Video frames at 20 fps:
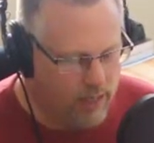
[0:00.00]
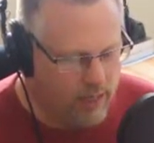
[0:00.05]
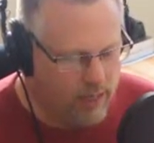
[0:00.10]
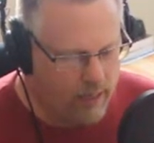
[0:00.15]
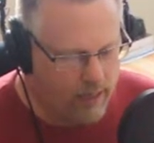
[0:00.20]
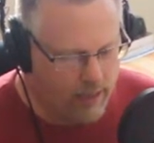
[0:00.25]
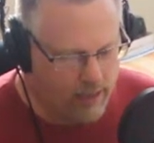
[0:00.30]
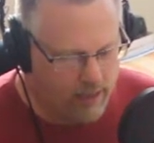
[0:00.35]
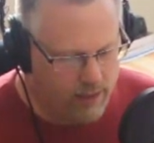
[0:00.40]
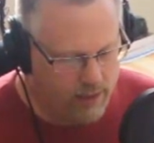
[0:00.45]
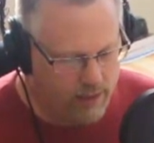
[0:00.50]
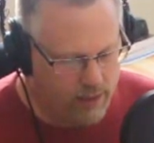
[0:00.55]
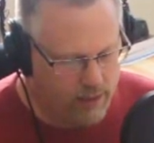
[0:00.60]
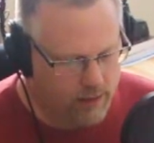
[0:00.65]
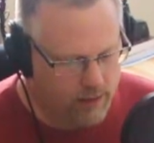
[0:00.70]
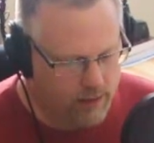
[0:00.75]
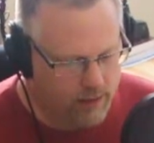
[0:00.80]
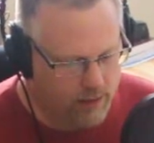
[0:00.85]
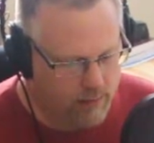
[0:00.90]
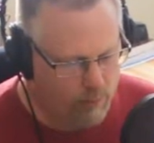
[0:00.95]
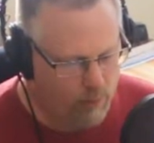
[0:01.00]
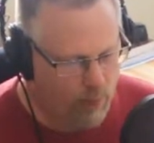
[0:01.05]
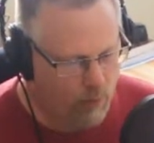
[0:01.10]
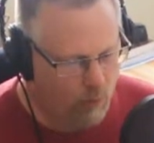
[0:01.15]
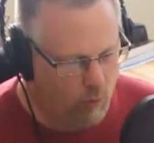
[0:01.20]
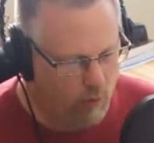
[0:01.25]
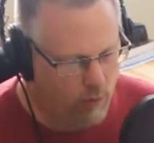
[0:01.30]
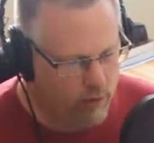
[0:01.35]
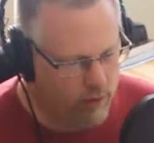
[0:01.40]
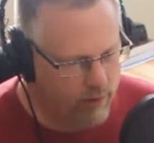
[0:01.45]
and
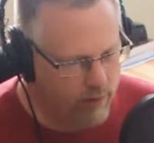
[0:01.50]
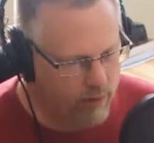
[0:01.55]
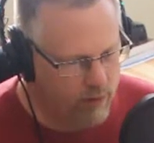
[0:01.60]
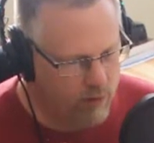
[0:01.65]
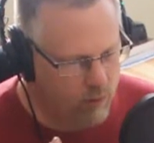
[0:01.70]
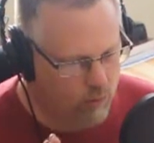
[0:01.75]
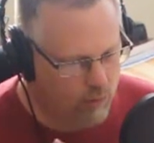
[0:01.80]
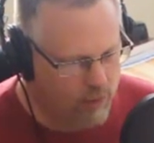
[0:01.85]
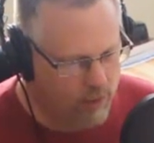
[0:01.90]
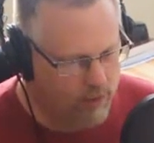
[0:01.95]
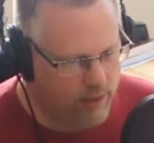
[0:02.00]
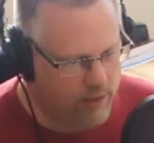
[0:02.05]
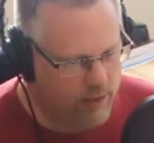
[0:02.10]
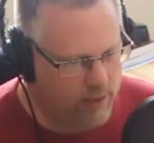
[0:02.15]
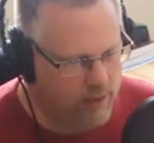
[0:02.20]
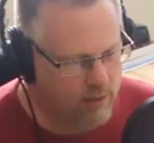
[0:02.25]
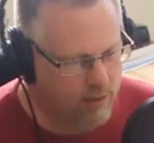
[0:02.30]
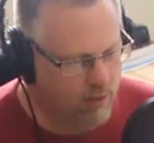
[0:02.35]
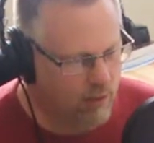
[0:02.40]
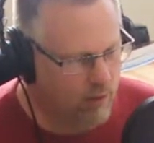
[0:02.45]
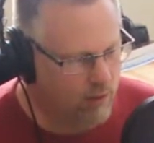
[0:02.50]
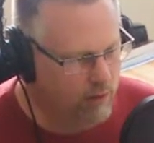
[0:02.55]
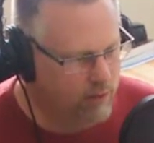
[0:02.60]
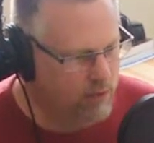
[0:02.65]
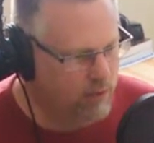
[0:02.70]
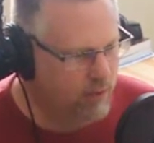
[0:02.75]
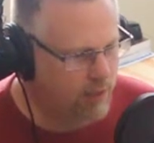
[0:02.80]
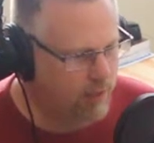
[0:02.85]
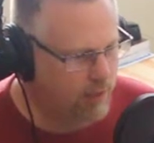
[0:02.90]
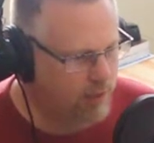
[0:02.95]
one of the greatest of all
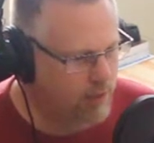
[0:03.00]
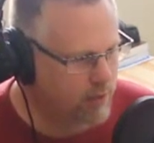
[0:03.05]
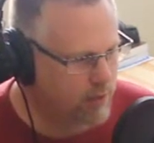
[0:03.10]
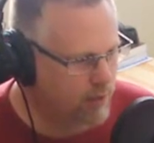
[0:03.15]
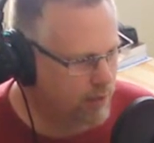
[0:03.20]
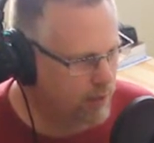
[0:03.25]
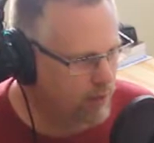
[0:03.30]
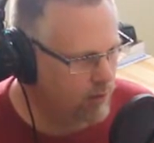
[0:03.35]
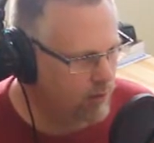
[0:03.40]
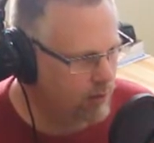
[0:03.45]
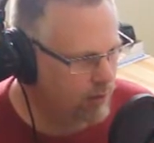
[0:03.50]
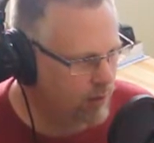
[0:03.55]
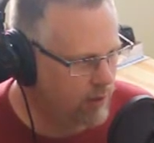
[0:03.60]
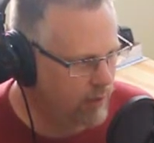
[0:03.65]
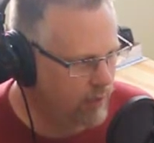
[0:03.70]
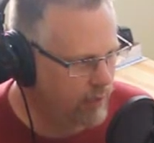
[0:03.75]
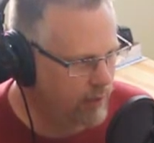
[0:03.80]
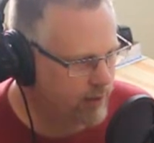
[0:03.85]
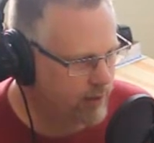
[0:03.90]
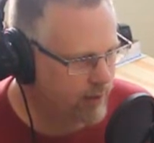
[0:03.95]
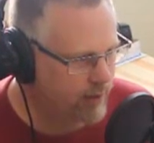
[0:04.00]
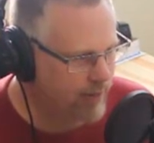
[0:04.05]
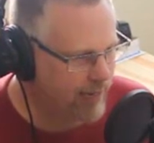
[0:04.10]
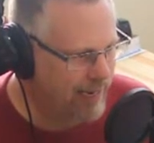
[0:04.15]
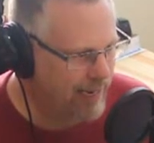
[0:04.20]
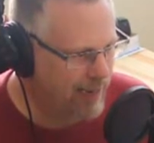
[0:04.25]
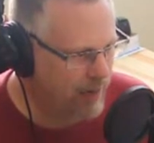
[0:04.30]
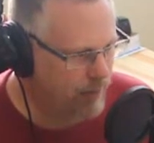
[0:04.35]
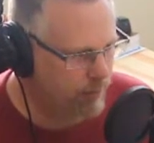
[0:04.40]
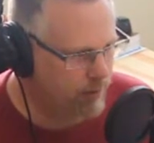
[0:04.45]
time was the Lunar Lander
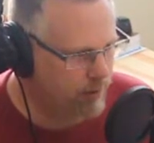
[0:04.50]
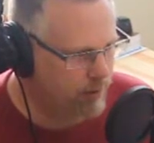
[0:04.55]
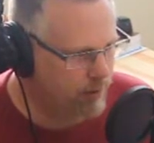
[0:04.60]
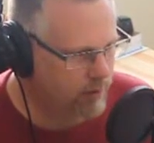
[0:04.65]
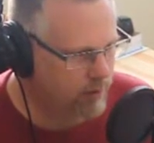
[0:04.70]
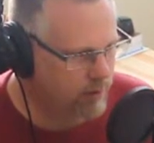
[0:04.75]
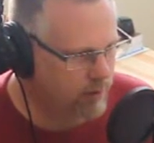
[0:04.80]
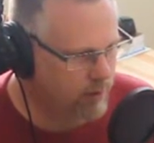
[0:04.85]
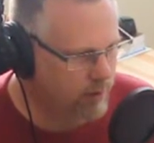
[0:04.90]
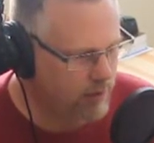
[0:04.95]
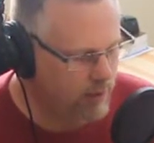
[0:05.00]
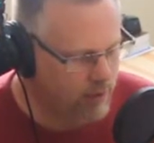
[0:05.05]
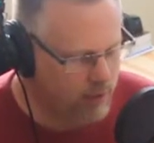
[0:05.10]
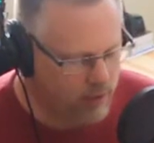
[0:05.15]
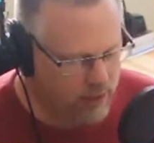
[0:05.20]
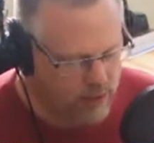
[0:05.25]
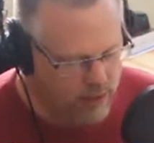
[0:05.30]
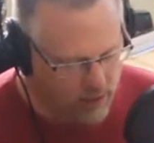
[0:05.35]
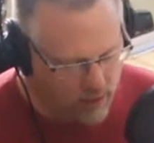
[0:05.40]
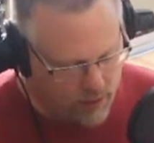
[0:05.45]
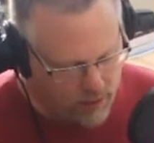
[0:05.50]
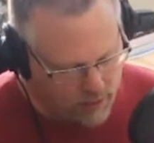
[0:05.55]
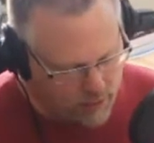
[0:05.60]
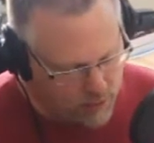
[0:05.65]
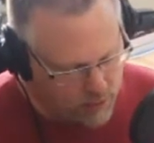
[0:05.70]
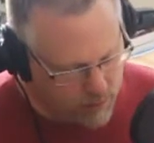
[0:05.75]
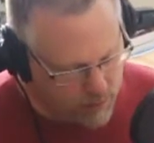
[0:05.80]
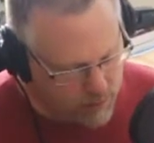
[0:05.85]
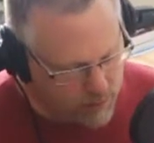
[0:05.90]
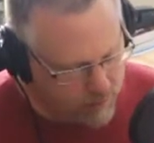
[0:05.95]
app. Because
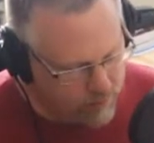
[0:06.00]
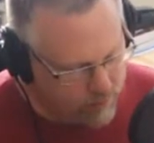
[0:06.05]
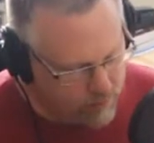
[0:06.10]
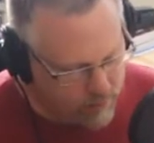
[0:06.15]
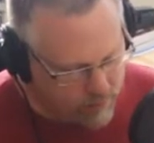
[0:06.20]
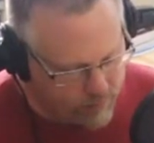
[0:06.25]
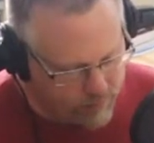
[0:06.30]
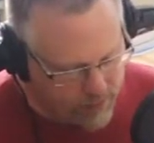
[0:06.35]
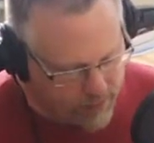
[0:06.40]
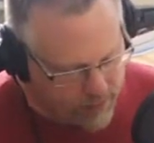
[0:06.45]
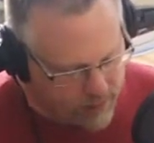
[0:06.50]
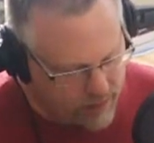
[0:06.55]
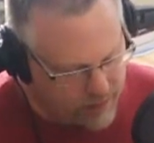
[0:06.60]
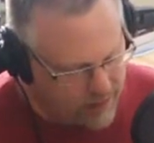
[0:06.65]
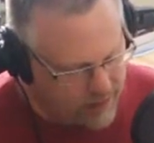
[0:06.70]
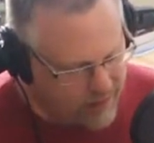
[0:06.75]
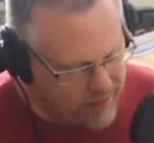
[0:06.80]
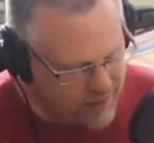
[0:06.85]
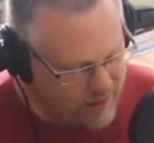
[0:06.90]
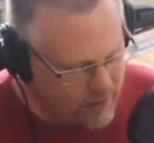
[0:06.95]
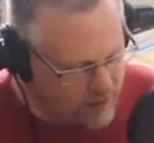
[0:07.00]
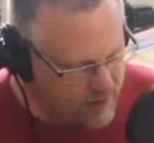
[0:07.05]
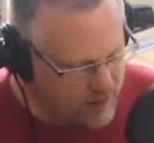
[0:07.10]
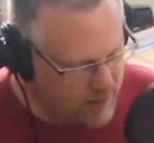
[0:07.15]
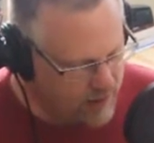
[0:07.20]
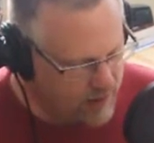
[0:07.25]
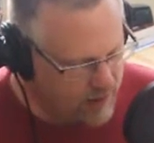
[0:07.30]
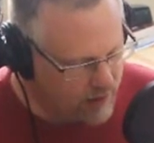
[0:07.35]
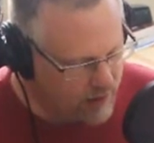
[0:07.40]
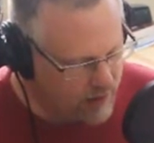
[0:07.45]
remember, back in
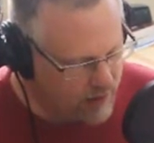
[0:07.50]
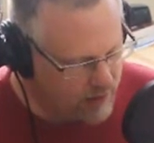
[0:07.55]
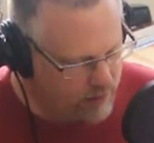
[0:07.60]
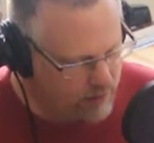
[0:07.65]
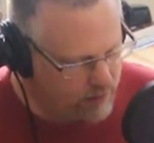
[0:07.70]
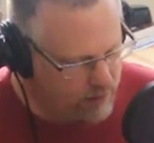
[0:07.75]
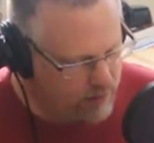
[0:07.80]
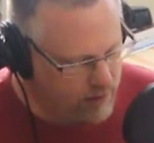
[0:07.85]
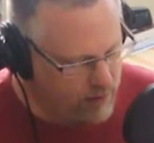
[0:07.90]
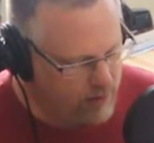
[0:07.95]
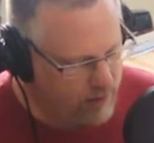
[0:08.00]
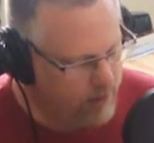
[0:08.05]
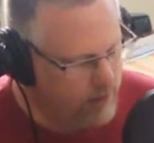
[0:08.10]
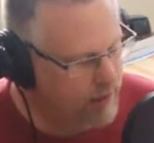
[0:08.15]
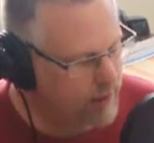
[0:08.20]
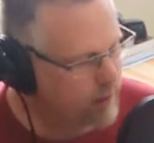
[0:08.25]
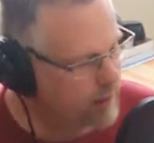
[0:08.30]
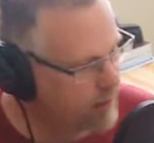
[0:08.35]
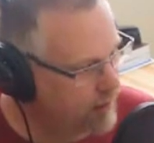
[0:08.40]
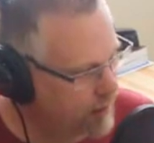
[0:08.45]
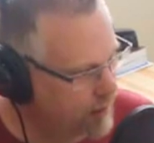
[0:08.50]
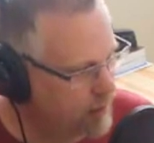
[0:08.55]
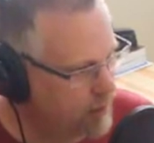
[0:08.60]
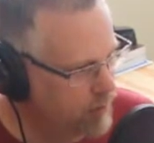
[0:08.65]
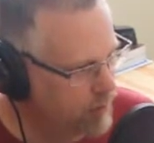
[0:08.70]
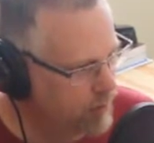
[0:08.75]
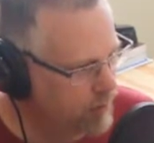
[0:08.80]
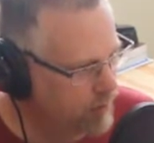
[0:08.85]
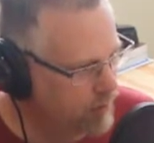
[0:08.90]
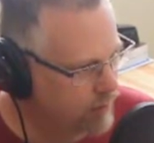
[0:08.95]
1969, they landed on the
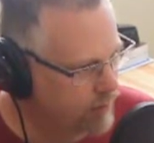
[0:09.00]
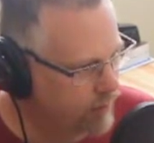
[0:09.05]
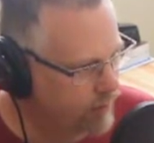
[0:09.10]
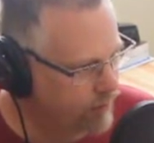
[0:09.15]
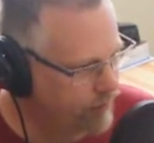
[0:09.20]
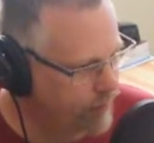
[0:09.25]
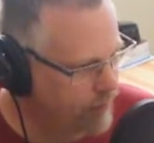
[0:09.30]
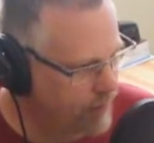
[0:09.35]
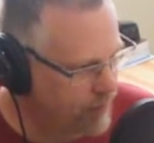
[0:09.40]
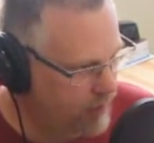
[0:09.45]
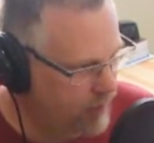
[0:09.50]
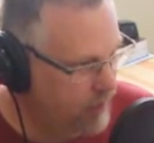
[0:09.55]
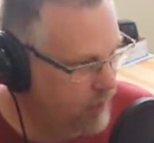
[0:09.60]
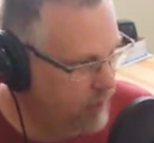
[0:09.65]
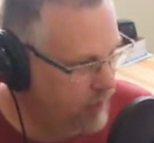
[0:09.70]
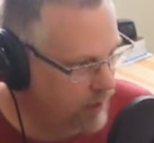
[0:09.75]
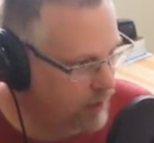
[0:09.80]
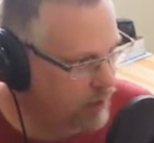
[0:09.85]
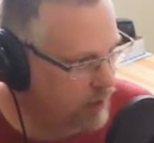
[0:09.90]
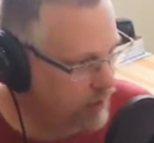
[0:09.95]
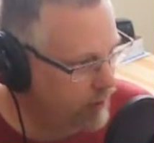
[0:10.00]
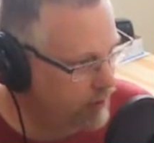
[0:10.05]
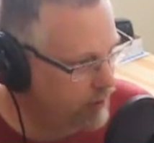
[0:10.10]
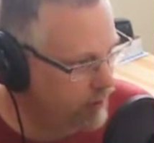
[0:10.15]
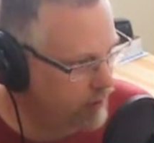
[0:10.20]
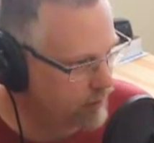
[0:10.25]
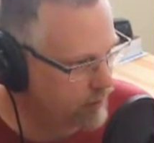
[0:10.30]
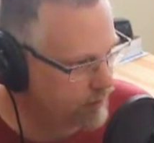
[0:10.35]
moon, and they had a computer.